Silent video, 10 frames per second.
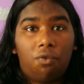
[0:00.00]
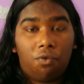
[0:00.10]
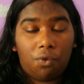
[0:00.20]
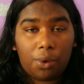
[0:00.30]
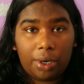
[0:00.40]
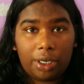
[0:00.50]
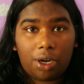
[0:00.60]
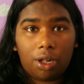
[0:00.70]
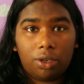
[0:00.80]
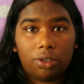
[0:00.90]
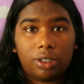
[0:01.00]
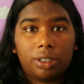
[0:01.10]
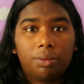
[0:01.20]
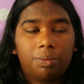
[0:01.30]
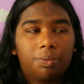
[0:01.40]
$40?
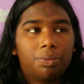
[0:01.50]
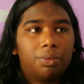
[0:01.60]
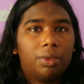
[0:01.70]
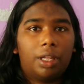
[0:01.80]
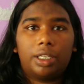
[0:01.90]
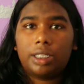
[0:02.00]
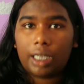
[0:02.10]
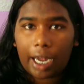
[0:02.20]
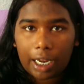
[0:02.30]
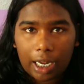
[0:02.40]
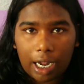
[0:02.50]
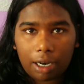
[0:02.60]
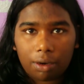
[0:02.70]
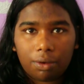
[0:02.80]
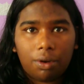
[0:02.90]
Let's say I
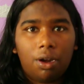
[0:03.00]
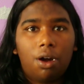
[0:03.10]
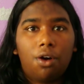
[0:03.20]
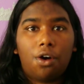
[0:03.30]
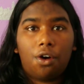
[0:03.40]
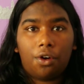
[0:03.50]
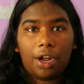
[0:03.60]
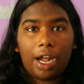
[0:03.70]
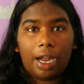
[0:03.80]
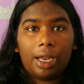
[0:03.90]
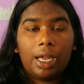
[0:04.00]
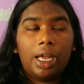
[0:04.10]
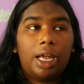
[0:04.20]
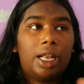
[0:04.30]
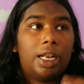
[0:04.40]
can. Okay,
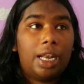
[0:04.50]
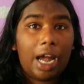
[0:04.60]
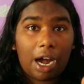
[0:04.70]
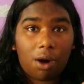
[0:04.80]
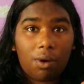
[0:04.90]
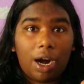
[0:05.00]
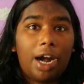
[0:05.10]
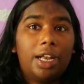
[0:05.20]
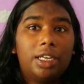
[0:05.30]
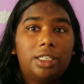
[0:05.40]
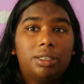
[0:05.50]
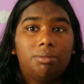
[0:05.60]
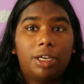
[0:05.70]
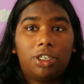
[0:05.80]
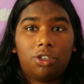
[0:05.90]
now I need to
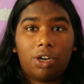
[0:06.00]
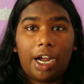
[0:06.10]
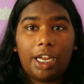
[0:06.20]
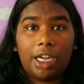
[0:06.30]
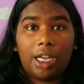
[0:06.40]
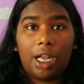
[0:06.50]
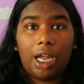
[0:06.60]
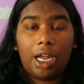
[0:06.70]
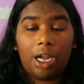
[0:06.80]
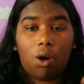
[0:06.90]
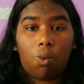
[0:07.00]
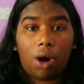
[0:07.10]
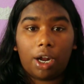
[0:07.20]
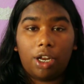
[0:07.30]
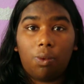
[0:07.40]
make sure I get a
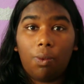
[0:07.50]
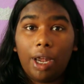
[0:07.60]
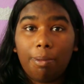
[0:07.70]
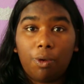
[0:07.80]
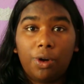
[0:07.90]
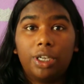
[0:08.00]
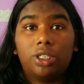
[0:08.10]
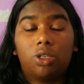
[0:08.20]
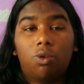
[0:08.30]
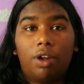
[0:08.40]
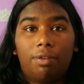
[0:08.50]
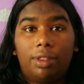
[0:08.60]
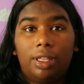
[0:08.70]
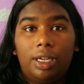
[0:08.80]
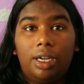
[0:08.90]
walking away point, so if
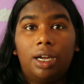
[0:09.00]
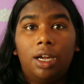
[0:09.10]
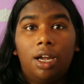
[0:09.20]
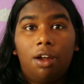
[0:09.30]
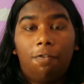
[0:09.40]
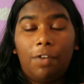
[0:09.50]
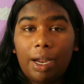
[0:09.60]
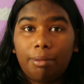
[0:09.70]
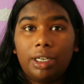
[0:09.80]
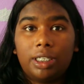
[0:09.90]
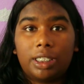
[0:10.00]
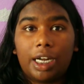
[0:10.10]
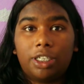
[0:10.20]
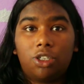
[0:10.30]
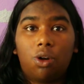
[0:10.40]
the family
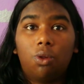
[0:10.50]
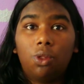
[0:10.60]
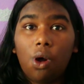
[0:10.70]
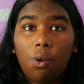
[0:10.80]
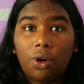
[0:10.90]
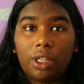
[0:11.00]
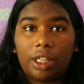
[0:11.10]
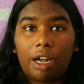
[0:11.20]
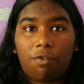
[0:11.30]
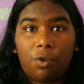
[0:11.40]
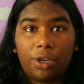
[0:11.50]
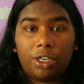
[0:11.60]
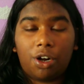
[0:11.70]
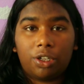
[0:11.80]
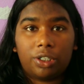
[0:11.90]
decides to go lower than that
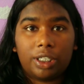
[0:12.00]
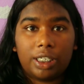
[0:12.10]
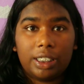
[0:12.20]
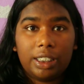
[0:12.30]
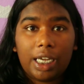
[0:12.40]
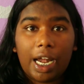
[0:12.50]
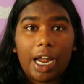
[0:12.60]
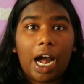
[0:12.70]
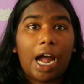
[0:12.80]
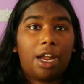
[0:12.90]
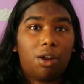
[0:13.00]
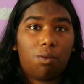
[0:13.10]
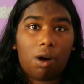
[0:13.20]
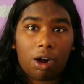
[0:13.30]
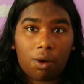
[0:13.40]
$40 a day, I can
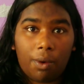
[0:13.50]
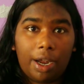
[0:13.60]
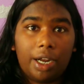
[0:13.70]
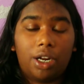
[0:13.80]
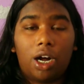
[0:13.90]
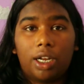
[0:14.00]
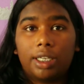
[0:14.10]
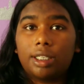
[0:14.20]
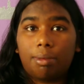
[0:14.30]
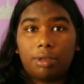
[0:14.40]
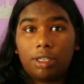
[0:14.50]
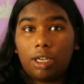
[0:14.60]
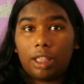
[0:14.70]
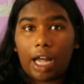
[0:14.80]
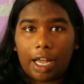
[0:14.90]
walk away and not accept
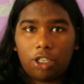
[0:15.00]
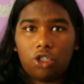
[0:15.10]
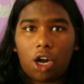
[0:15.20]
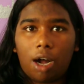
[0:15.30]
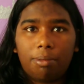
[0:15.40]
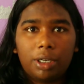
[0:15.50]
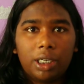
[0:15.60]
that job,